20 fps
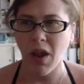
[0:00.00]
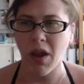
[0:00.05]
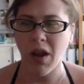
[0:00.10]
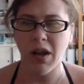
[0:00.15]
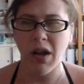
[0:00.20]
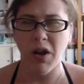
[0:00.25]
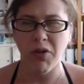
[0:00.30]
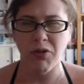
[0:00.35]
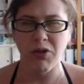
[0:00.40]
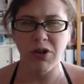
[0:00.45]

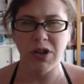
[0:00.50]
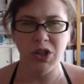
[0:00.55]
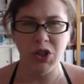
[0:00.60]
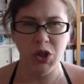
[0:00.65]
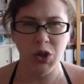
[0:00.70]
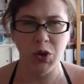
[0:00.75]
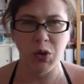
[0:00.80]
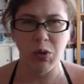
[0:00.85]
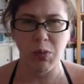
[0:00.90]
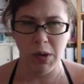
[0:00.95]
cover it
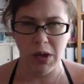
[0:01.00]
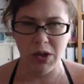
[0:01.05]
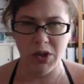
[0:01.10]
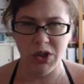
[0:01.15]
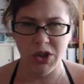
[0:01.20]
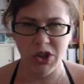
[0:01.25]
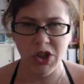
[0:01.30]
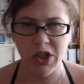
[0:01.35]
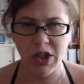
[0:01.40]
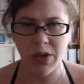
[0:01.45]
too
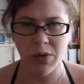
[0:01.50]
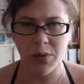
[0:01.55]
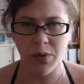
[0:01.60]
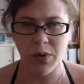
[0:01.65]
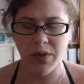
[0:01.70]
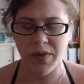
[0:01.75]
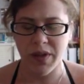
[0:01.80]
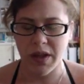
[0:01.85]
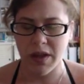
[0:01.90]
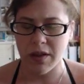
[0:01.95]
much in
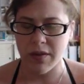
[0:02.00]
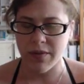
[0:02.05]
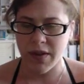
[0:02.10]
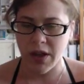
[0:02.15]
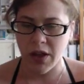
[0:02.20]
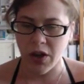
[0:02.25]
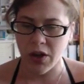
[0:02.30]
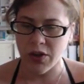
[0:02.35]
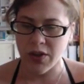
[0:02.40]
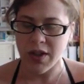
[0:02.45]
all of these
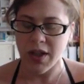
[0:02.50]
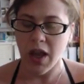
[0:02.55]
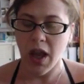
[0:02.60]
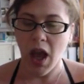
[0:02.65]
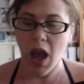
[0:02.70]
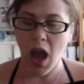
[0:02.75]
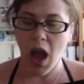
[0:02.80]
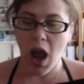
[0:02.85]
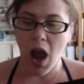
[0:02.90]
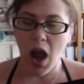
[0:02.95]
videos.
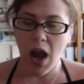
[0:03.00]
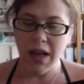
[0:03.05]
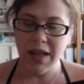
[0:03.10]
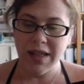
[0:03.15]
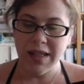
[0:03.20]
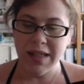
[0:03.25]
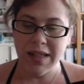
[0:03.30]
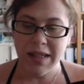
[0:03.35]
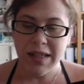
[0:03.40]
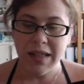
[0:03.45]
I
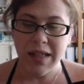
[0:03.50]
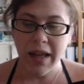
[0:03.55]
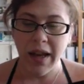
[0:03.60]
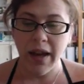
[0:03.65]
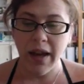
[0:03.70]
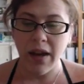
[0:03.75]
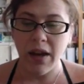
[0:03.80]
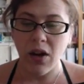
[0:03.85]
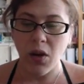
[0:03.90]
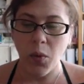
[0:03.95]
did
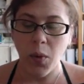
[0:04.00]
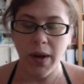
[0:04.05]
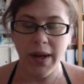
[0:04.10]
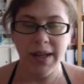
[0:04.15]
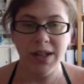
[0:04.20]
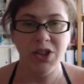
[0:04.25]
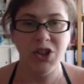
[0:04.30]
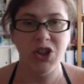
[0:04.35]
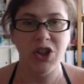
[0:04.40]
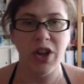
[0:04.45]
get quite
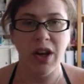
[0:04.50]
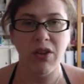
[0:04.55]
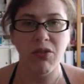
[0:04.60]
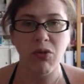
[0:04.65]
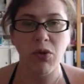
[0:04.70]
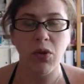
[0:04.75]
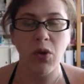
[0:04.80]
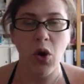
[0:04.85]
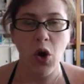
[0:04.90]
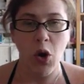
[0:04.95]
a
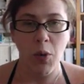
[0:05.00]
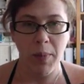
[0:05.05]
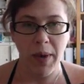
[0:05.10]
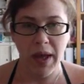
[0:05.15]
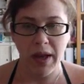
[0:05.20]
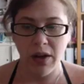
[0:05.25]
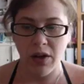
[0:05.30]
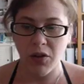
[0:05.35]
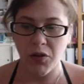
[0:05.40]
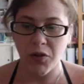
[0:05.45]
general
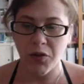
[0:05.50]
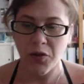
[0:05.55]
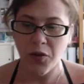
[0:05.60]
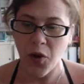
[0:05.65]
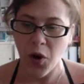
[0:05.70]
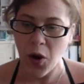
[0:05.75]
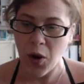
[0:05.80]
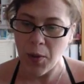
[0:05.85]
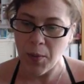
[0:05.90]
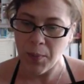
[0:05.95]
comment
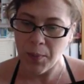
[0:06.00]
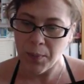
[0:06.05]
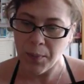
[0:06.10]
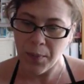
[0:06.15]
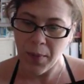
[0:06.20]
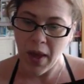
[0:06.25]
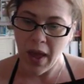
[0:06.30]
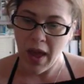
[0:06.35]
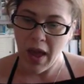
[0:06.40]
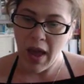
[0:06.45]

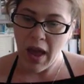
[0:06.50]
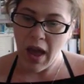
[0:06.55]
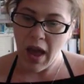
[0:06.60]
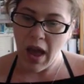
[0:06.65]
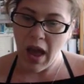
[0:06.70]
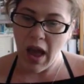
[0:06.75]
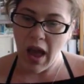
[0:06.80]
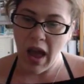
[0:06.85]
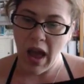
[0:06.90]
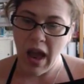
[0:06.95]
from
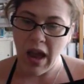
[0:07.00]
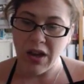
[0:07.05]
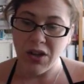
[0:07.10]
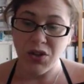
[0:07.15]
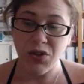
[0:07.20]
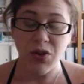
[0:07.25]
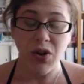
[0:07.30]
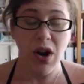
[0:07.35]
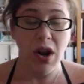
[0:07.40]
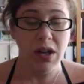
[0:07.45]

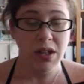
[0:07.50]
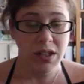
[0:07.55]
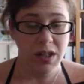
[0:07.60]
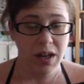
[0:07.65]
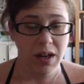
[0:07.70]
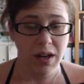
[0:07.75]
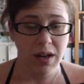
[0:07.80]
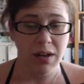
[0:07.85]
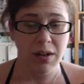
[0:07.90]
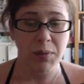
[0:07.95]

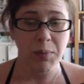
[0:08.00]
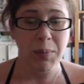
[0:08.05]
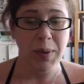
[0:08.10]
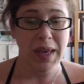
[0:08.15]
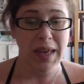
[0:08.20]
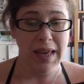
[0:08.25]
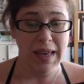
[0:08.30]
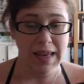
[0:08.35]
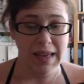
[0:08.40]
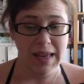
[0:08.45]
Andrada
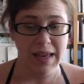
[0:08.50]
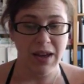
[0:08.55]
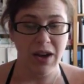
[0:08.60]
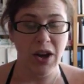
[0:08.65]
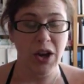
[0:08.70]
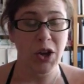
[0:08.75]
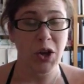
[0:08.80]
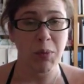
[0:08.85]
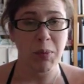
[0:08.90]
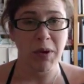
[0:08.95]
P.
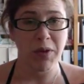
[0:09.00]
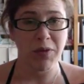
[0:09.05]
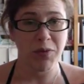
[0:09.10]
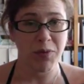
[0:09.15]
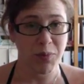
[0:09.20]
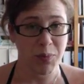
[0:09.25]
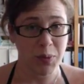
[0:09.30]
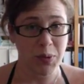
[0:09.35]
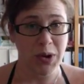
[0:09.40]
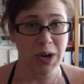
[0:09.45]
I hope I've
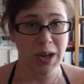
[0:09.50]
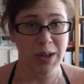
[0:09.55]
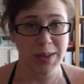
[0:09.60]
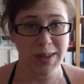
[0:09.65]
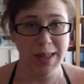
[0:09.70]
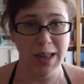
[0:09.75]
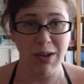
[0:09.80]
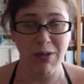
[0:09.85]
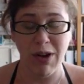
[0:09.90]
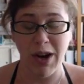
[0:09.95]

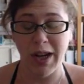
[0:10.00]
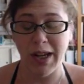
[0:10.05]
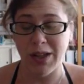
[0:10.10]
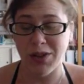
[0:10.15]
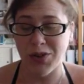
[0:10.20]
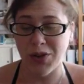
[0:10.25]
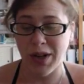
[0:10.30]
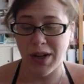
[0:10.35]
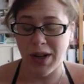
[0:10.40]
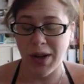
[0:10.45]
pronounced that right,
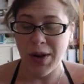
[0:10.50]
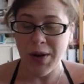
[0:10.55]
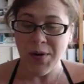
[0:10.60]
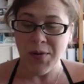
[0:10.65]
Andrada.